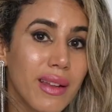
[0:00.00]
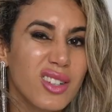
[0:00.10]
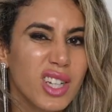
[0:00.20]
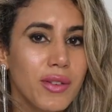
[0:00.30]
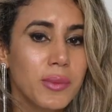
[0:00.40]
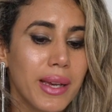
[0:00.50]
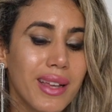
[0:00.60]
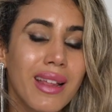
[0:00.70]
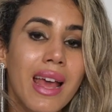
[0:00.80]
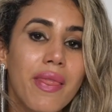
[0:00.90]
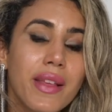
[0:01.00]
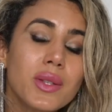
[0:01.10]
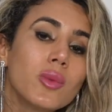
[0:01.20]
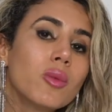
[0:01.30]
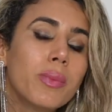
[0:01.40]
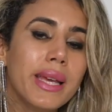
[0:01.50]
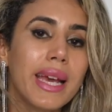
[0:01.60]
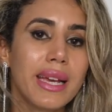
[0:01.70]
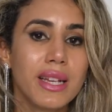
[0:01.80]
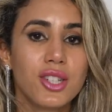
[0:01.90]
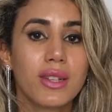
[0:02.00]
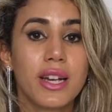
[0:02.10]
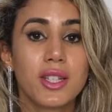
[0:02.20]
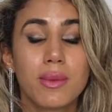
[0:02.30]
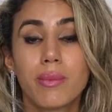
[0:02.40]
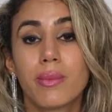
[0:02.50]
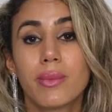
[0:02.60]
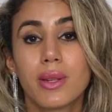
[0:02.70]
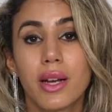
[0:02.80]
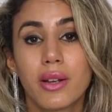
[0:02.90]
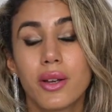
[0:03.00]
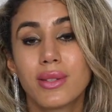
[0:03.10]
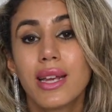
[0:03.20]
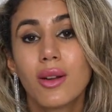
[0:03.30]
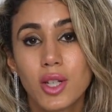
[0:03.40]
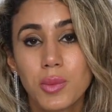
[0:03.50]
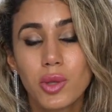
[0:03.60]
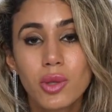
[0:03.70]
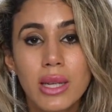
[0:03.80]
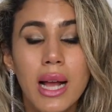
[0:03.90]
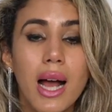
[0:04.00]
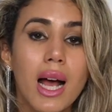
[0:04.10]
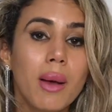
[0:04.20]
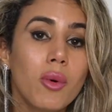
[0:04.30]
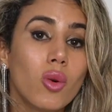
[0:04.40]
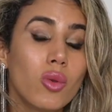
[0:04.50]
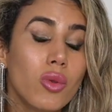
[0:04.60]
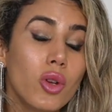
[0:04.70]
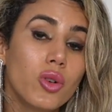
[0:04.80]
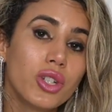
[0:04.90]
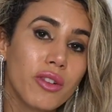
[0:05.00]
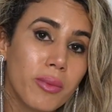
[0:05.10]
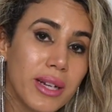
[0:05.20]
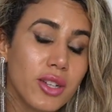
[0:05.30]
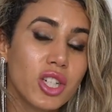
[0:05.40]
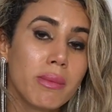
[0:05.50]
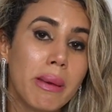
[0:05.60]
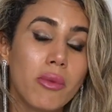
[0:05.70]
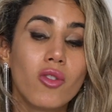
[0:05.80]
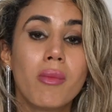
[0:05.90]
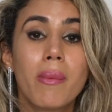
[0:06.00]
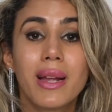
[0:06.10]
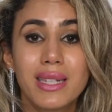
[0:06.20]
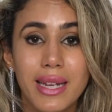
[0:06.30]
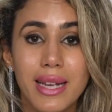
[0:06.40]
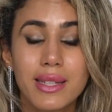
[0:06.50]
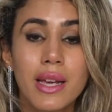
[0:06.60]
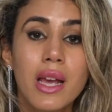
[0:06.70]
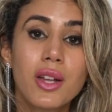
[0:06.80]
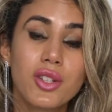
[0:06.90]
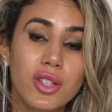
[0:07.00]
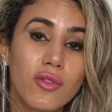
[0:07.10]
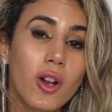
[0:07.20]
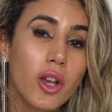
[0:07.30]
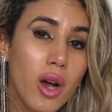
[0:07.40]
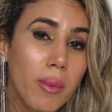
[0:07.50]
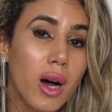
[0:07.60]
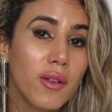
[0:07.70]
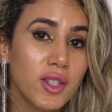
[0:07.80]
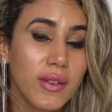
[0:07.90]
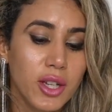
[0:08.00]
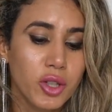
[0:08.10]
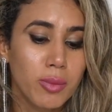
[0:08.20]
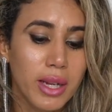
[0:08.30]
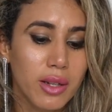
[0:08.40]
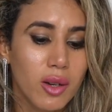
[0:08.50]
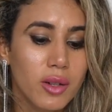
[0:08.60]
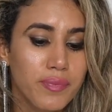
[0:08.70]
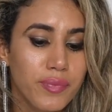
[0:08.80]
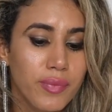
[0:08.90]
Now, generally speaking, this will be a condition that is diagnosed in hospital, um, or your general practitioner may perform a blood test just to follow you up after you've had your blood clot.